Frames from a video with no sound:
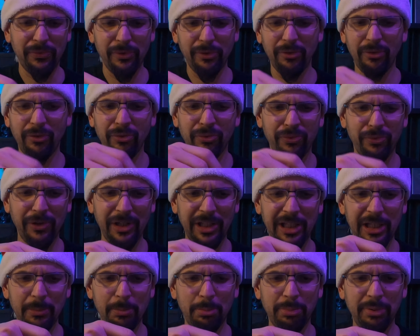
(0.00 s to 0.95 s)
feels
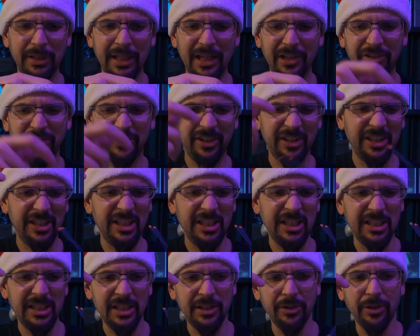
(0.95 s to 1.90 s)
very
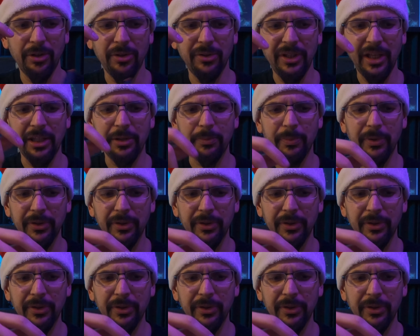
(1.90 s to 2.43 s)
plasticky and all that,